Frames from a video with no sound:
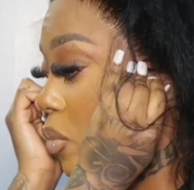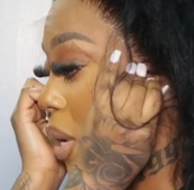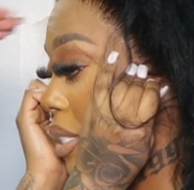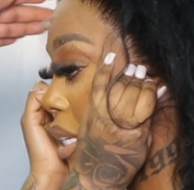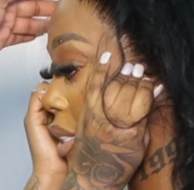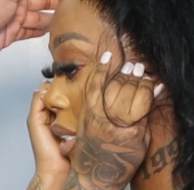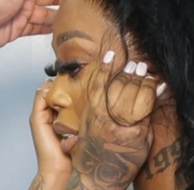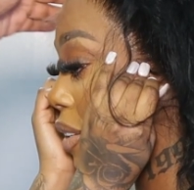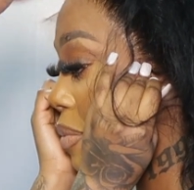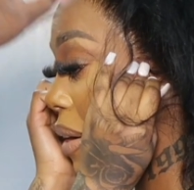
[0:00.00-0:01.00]
Watch how she
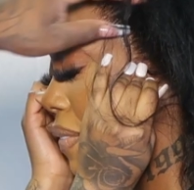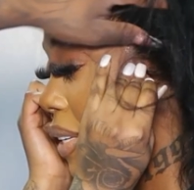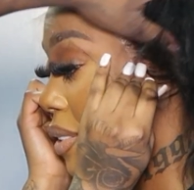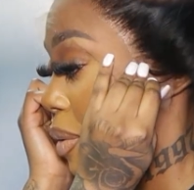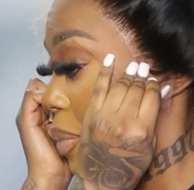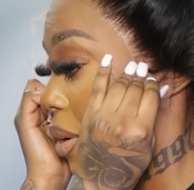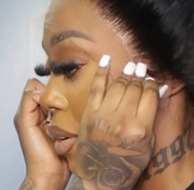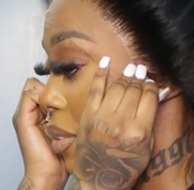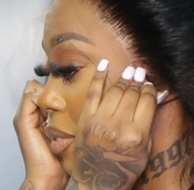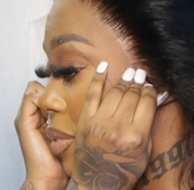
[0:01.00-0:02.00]
lift my face up, y'all.